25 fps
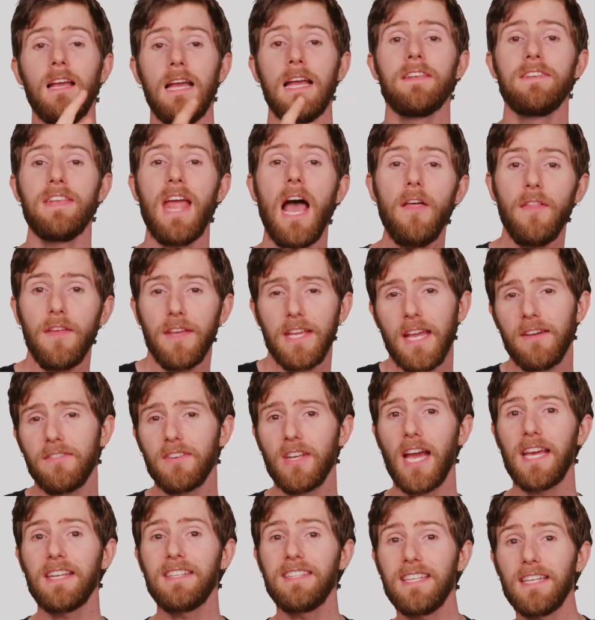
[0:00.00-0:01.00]
Now that you have an
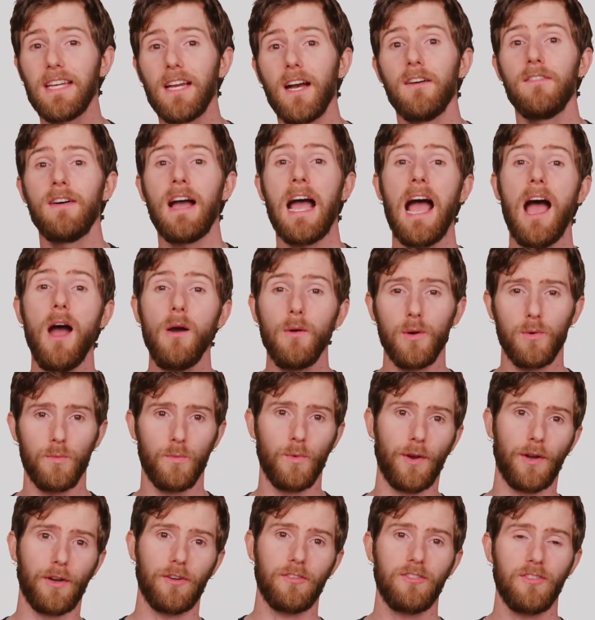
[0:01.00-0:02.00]
idea of how it
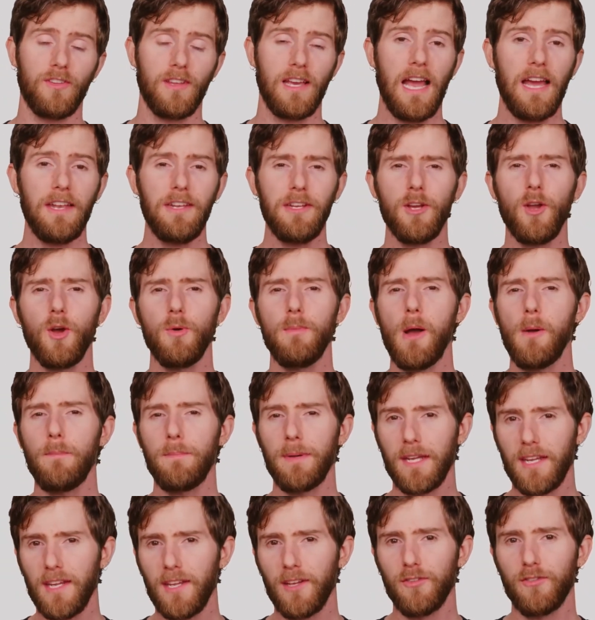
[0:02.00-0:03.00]
works, how do you go about
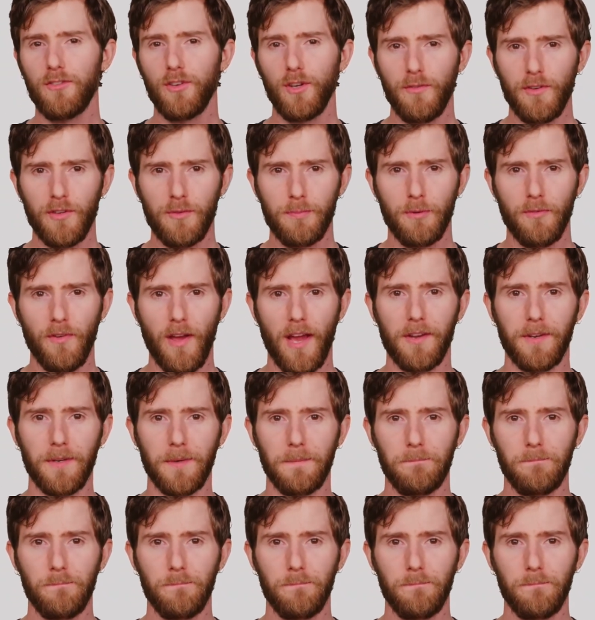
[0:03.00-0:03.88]
picking a service provider?